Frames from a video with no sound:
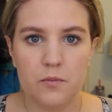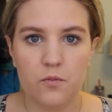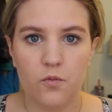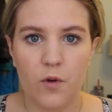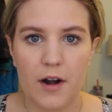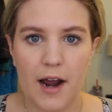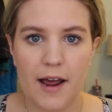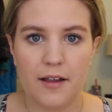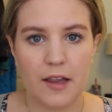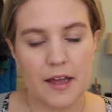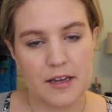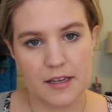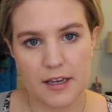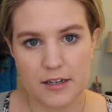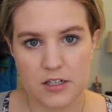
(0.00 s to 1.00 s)
when I
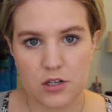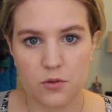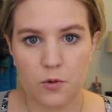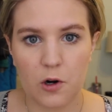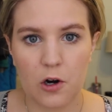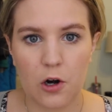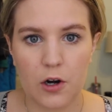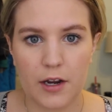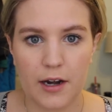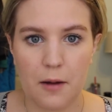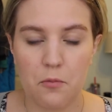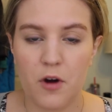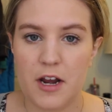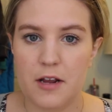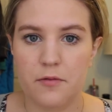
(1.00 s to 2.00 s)
like get to work and
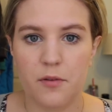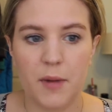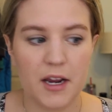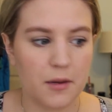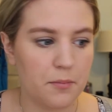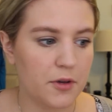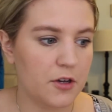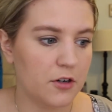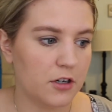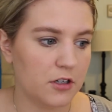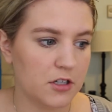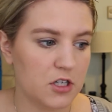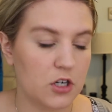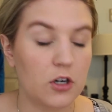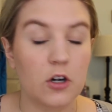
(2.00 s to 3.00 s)
I'm waiting for my computer
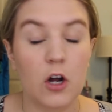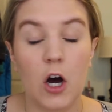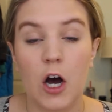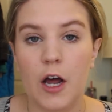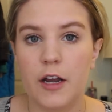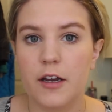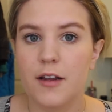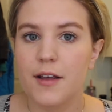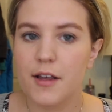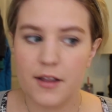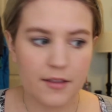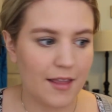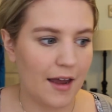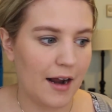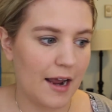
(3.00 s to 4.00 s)
to turn on,
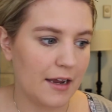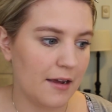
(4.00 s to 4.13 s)
then I